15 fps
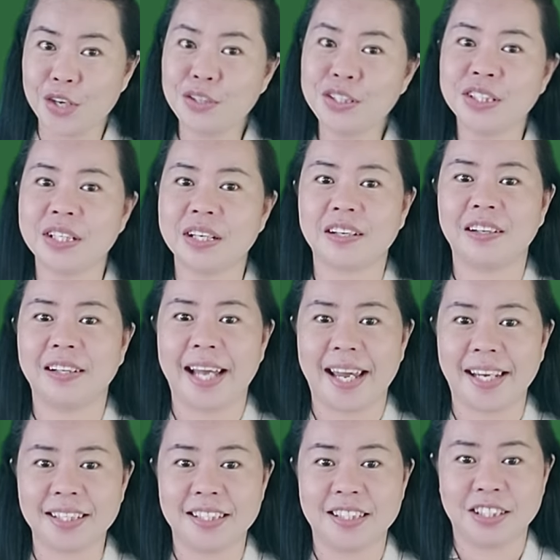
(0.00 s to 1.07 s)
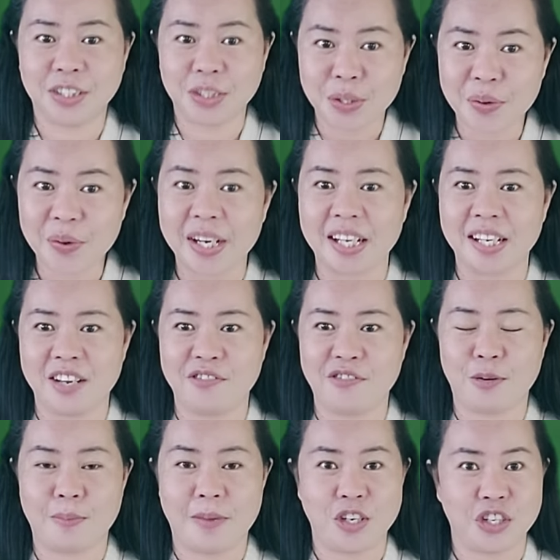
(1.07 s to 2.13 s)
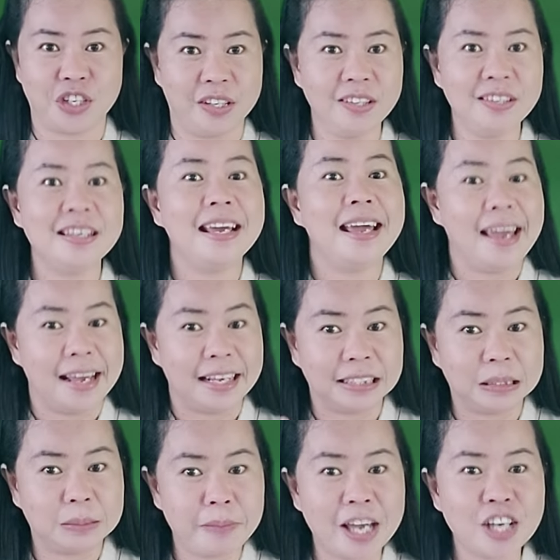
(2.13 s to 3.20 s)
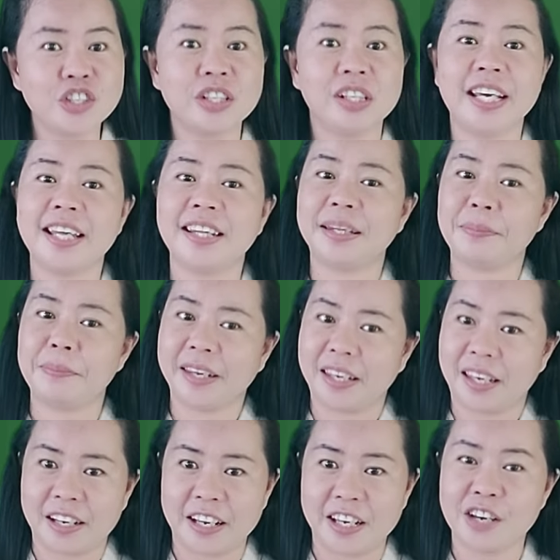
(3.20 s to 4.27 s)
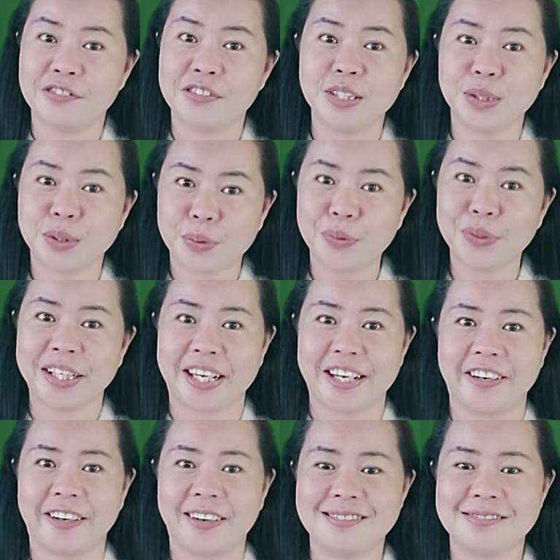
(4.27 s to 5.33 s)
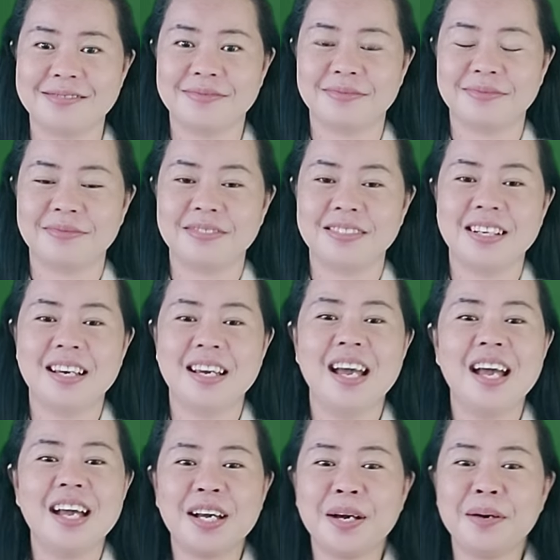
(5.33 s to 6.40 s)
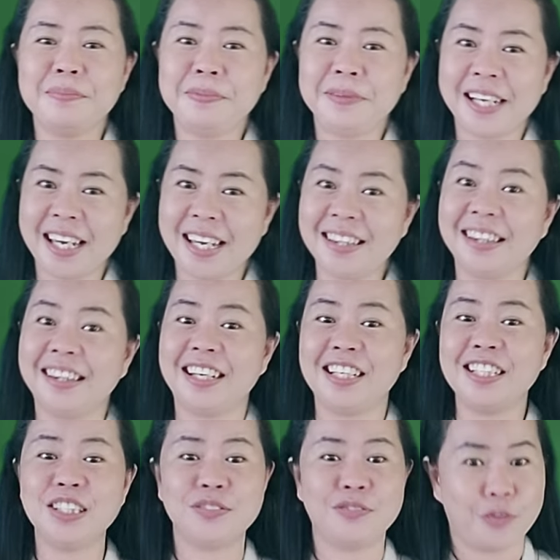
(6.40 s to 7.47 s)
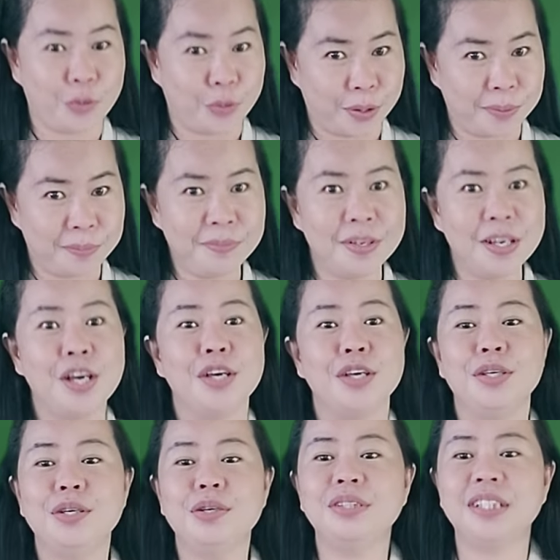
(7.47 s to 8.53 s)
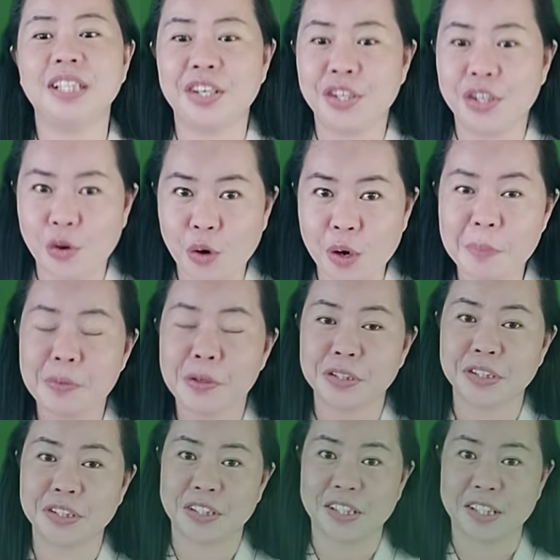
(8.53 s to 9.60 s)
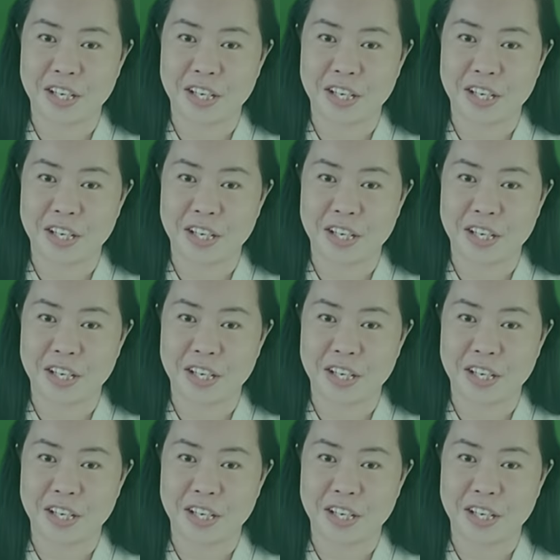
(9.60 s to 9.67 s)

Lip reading: used to collect student information, especially at the beginning of the school year. Complete this form using your personal